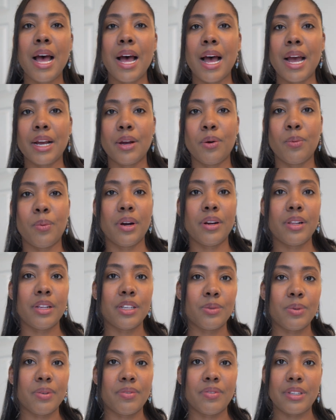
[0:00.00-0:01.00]
I could wear
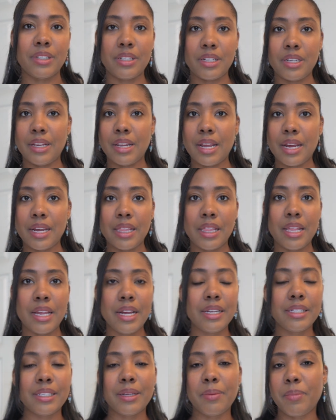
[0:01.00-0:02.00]
this with a tee like
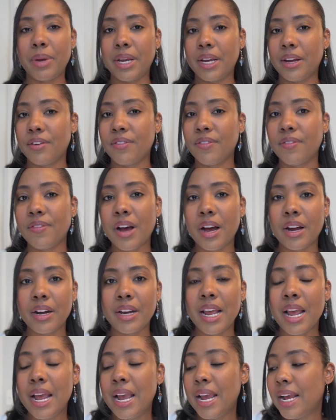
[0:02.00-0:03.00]
this and make it
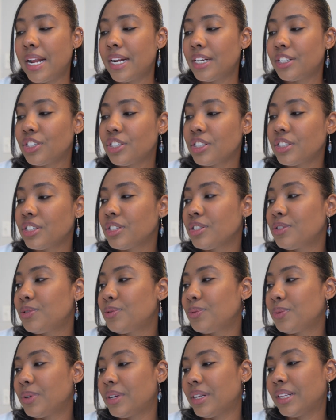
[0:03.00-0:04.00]
fun. It is just a
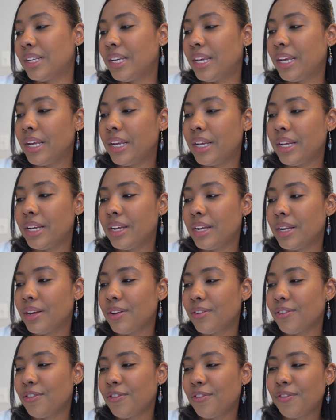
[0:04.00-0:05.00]
really
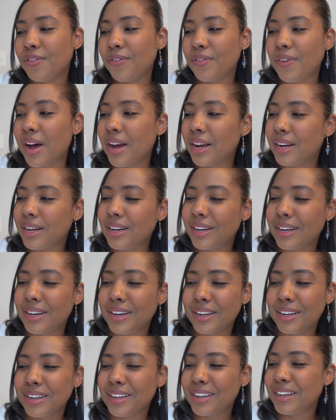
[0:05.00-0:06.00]

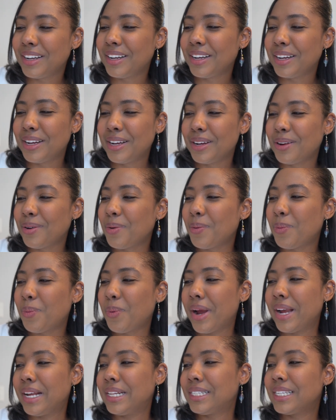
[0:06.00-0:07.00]
fun
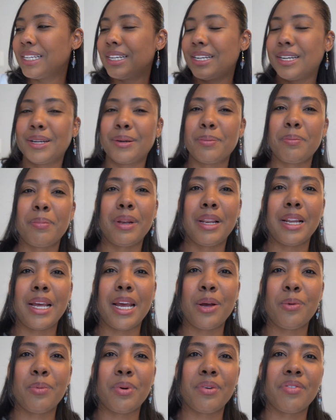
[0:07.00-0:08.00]
way to
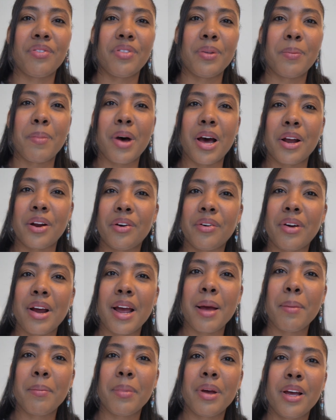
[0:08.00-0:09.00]
play with the
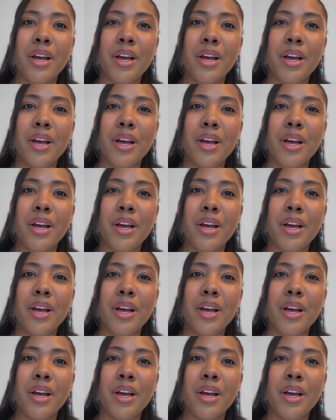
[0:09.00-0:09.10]
monogram.